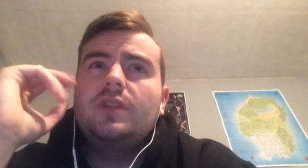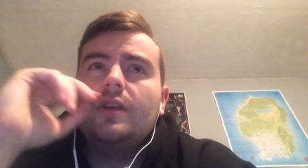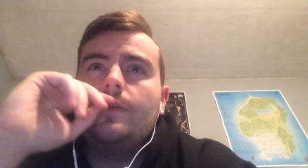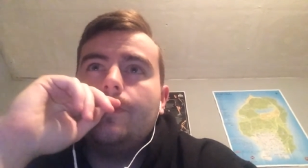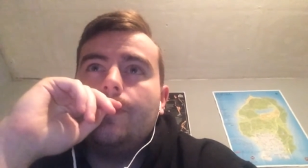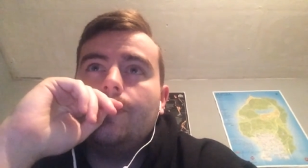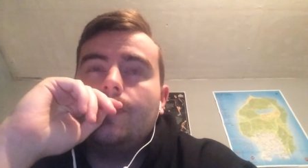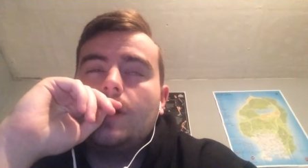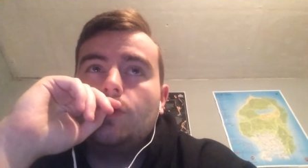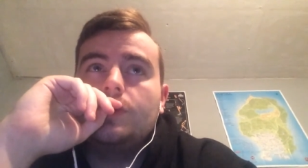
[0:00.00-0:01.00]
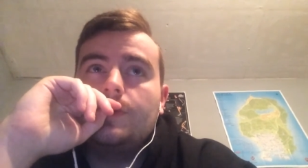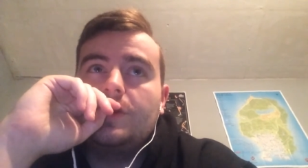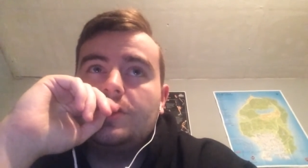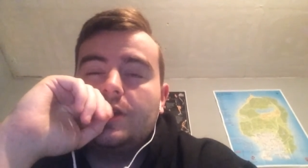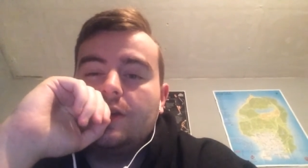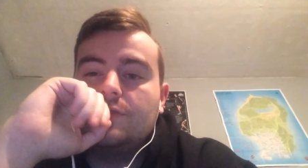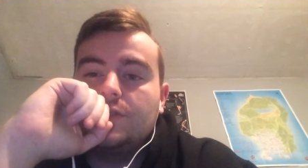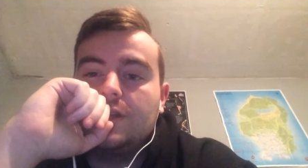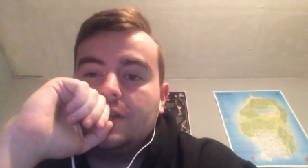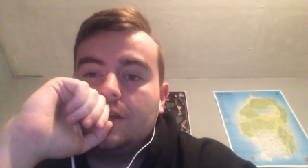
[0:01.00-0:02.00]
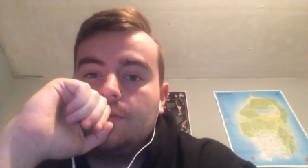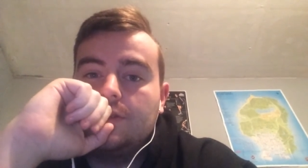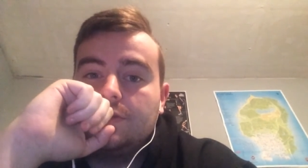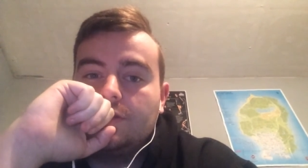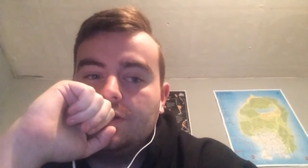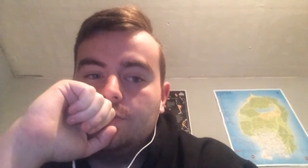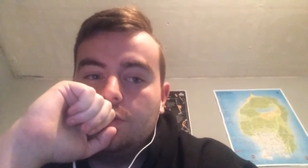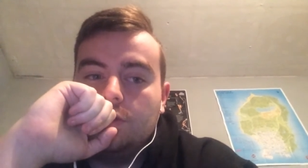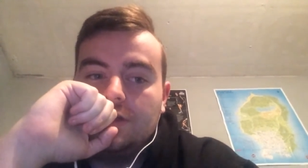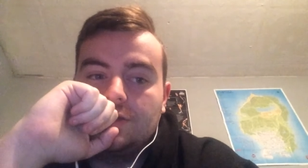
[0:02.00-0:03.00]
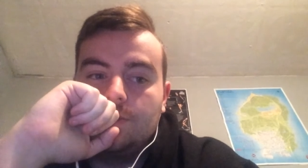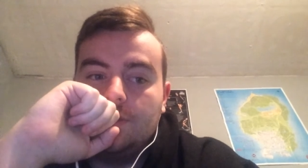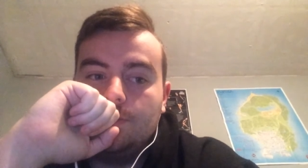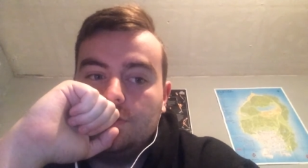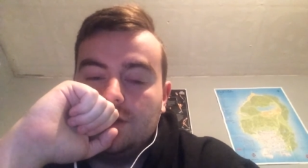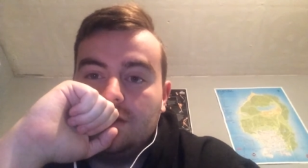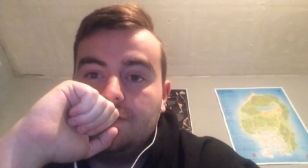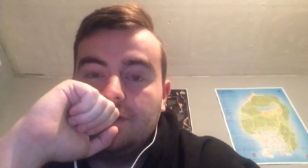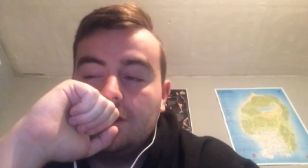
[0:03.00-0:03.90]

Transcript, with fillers: Um, I would appreciate obviously any comments or any requests that people have.